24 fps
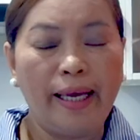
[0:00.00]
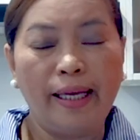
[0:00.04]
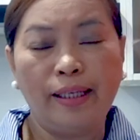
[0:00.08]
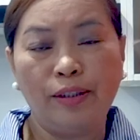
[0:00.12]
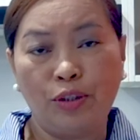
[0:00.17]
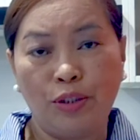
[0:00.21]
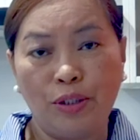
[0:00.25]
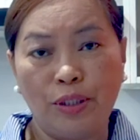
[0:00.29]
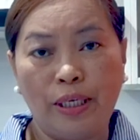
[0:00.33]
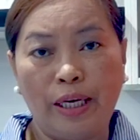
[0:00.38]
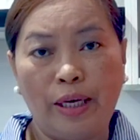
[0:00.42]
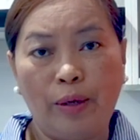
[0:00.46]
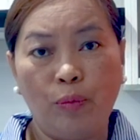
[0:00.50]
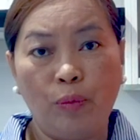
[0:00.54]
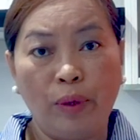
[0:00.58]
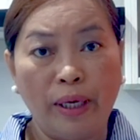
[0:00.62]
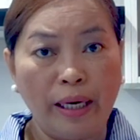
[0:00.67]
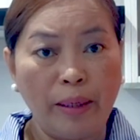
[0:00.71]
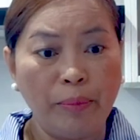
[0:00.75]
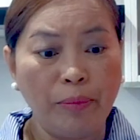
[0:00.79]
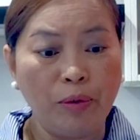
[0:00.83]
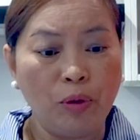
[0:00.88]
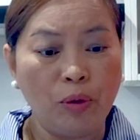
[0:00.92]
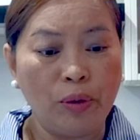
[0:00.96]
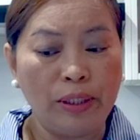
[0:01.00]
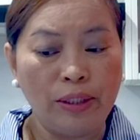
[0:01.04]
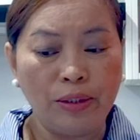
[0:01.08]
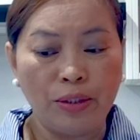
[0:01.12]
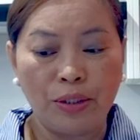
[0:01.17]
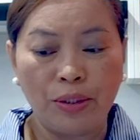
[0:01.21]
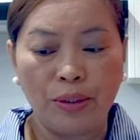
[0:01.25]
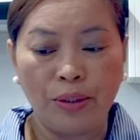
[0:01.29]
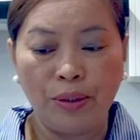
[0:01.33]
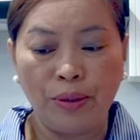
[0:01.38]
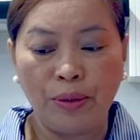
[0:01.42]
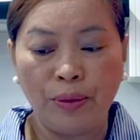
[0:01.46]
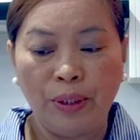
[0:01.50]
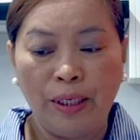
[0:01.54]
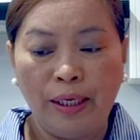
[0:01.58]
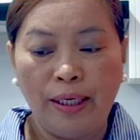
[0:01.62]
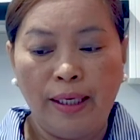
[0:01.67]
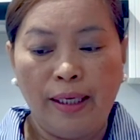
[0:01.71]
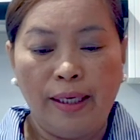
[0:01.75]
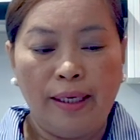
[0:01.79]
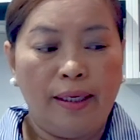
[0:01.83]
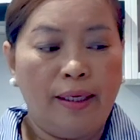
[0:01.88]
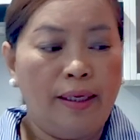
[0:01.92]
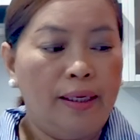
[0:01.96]
And today what I'm going to
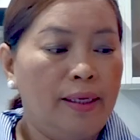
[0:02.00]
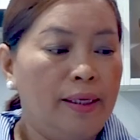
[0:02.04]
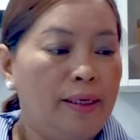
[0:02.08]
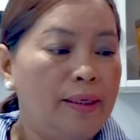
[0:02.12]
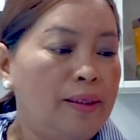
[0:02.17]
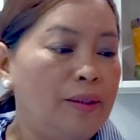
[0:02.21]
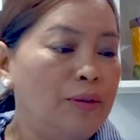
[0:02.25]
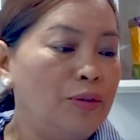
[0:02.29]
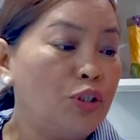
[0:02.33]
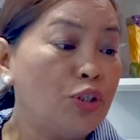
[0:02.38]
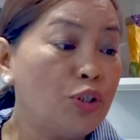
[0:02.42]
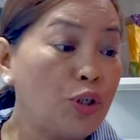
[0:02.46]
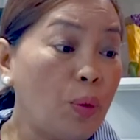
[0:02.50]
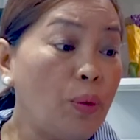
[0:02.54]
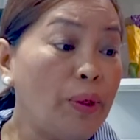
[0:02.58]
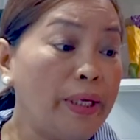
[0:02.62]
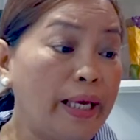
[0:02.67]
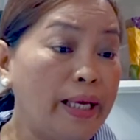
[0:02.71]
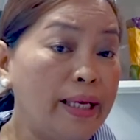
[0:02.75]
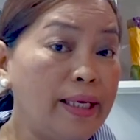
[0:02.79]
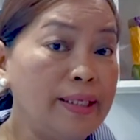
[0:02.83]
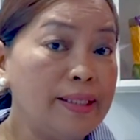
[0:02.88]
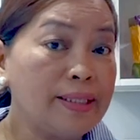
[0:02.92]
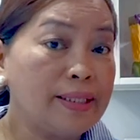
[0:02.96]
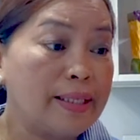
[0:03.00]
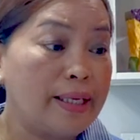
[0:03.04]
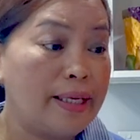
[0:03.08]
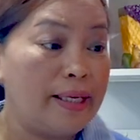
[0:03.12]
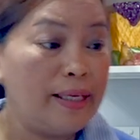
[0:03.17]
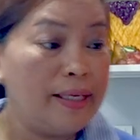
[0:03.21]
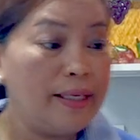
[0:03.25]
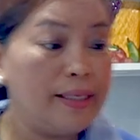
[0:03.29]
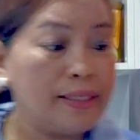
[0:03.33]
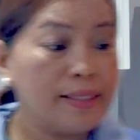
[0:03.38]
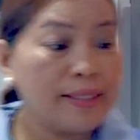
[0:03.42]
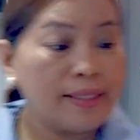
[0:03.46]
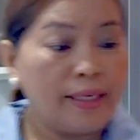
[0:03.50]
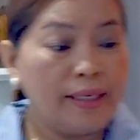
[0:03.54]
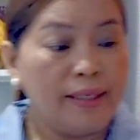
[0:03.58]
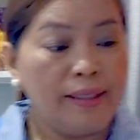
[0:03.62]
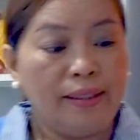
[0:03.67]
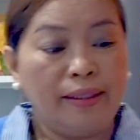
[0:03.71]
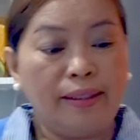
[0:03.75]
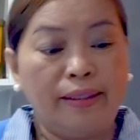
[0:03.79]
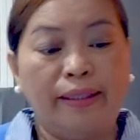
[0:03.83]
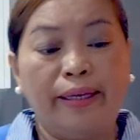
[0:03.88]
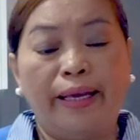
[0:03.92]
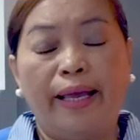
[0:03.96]
showcase is
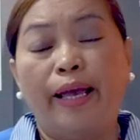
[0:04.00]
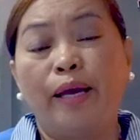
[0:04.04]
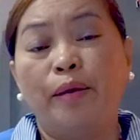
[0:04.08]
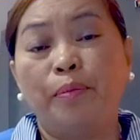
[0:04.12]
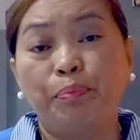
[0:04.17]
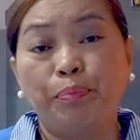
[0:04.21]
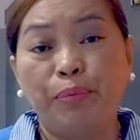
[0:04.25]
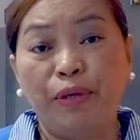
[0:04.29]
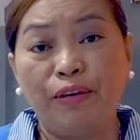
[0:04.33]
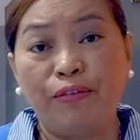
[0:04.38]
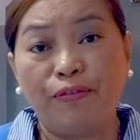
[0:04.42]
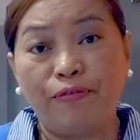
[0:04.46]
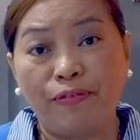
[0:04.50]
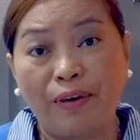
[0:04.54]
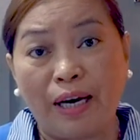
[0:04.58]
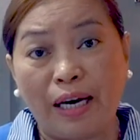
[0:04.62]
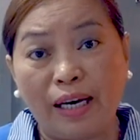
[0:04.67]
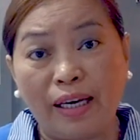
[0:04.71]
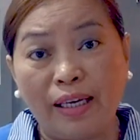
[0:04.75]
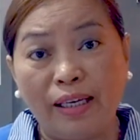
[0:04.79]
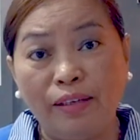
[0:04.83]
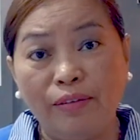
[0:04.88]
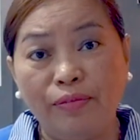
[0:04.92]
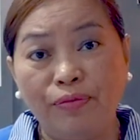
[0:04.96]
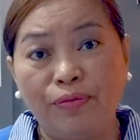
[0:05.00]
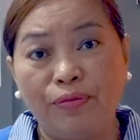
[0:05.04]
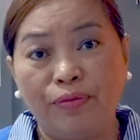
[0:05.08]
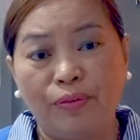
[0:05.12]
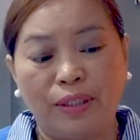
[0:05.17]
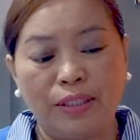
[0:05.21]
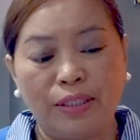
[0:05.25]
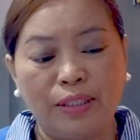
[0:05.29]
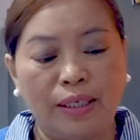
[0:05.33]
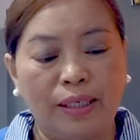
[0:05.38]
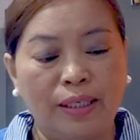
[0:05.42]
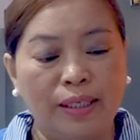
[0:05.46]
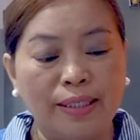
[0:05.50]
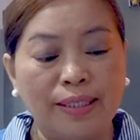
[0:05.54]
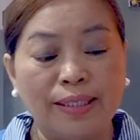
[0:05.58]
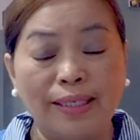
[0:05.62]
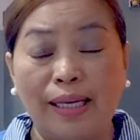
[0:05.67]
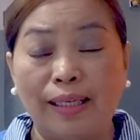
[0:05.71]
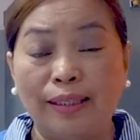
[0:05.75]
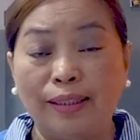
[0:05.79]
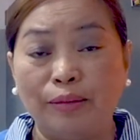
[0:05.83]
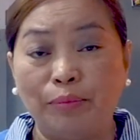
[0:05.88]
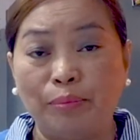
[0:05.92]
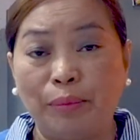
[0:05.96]
the MP5
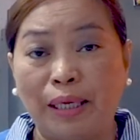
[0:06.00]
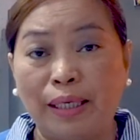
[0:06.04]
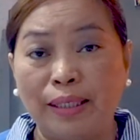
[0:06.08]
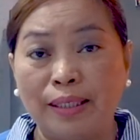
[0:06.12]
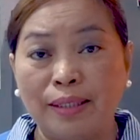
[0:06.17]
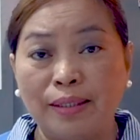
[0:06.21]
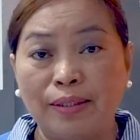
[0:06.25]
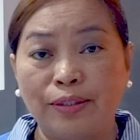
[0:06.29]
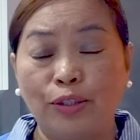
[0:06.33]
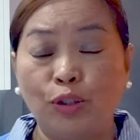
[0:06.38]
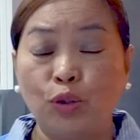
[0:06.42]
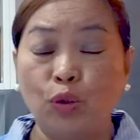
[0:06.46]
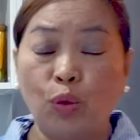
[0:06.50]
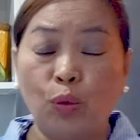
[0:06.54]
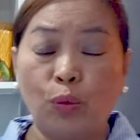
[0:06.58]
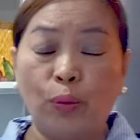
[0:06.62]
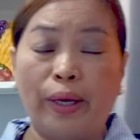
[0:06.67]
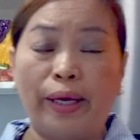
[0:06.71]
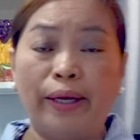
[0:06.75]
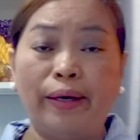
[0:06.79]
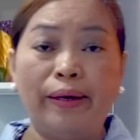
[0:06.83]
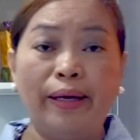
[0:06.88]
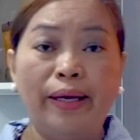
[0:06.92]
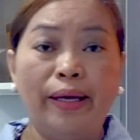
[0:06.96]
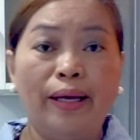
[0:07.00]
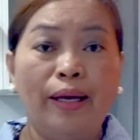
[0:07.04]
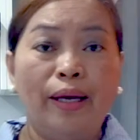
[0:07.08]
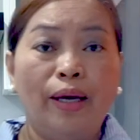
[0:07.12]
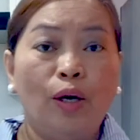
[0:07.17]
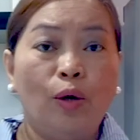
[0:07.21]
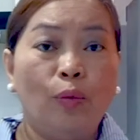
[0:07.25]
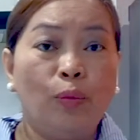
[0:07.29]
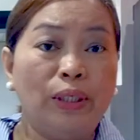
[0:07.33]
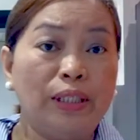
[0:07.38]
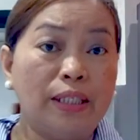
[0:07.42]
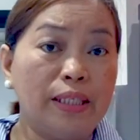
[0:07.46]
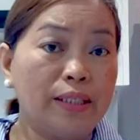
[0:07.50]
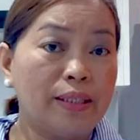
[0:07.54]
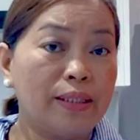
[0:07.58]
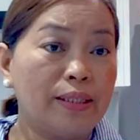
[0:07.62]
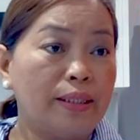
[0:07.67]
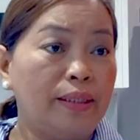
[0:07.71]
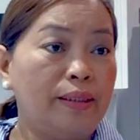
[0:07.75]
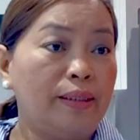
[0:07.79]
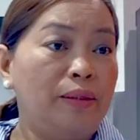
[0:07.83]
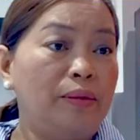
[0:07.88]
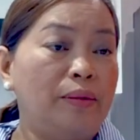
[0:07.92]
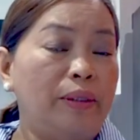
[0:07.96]
Saladmaster cookware, which is
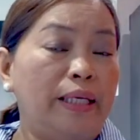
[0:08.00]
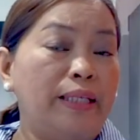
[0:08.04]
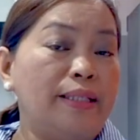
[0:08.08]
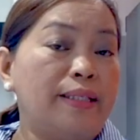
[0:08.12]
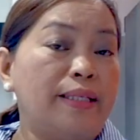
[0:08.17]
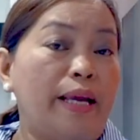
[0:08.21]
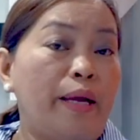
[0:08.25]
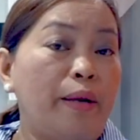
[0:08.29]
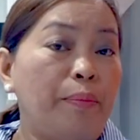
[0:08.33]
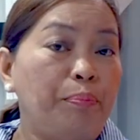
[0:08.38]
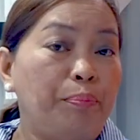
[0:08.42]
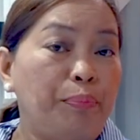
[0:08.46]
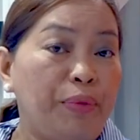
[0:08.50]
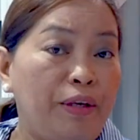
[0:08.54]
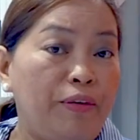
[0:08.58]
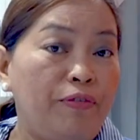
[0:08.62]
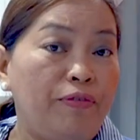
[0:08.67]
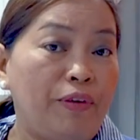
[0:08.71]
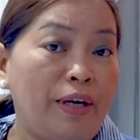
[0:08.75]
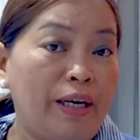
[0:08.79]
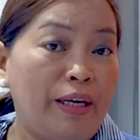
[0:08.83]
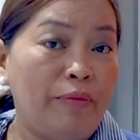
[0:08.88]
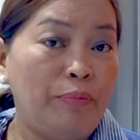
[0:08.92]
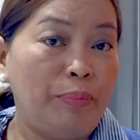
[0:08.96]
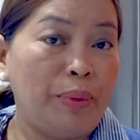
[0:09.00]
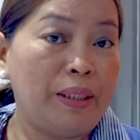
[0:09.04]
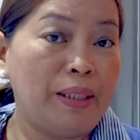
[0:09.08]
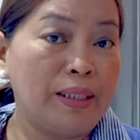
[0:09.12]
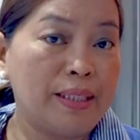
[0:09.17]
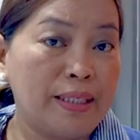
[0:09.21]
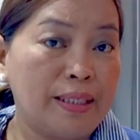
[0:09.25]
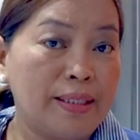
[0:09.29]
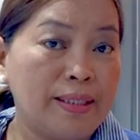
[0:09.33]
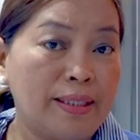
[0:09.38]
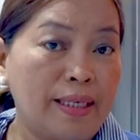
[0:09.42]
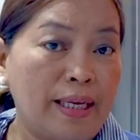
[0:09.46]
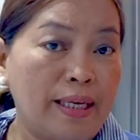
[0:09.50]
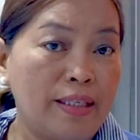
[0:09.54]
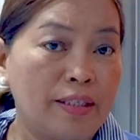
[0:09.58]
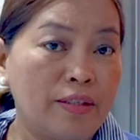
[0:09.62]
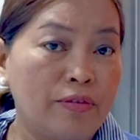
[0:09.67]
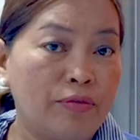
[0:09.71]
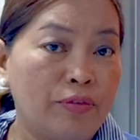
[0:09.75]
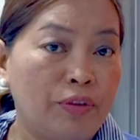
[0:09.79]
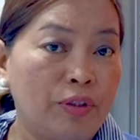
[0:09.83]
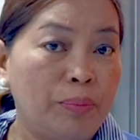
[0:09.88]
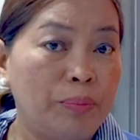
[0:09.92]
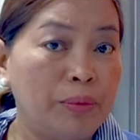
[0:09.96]
it's MP5 because it
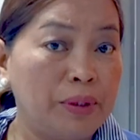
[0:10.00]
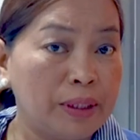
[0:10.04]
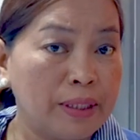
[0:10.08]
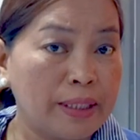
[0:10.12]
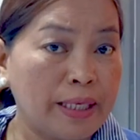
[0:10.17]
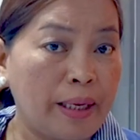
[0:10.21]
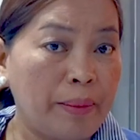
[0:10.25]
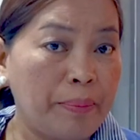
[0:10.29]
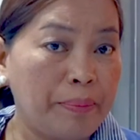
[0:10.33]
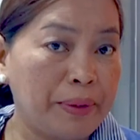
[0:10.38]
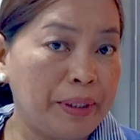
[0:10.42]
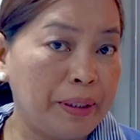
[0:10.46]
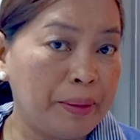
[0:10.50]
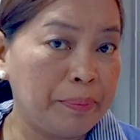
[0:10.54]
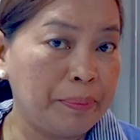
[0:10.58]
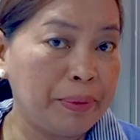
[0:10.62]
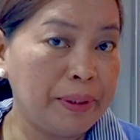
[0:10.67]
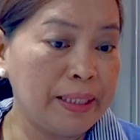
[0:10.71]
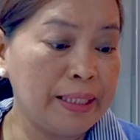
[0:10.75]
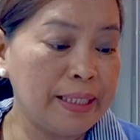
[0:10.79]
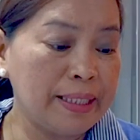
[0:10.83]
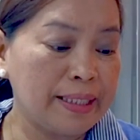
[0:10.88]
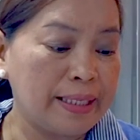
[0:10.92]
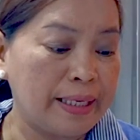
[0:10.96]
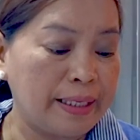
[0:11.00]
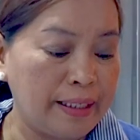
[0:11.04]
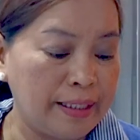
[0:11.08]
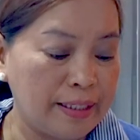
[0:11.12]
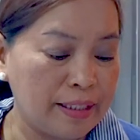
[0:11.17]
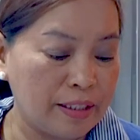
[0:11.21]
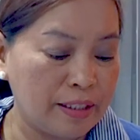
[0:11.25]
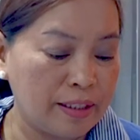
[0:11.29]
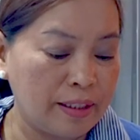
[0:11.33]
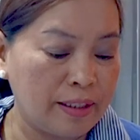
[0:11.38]
stands for multi-purpose, and it's